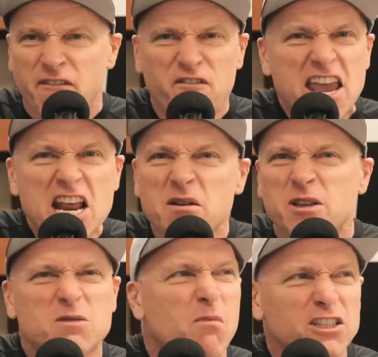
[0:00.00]
Feed them
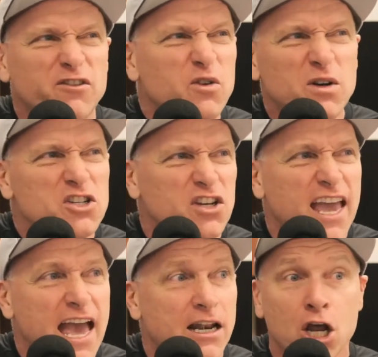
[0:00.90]
as much food as you
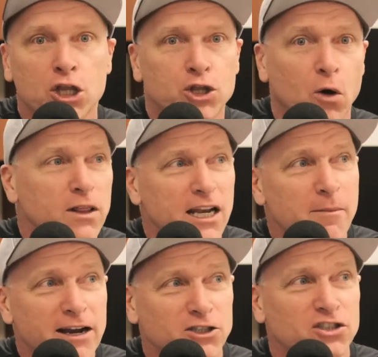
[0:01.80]
can. Don't let
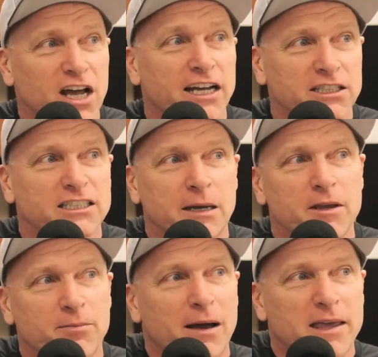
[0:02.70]
them exercise, except
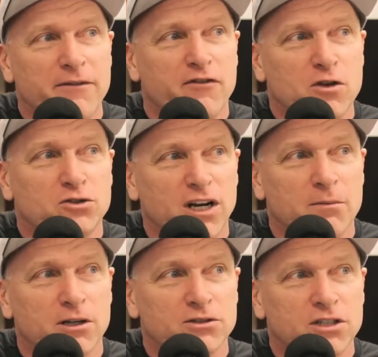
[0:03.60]
you probably have yeah. a few
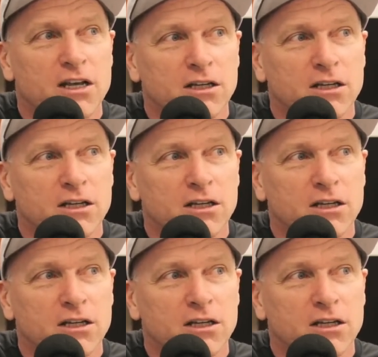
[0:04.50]
treadmills.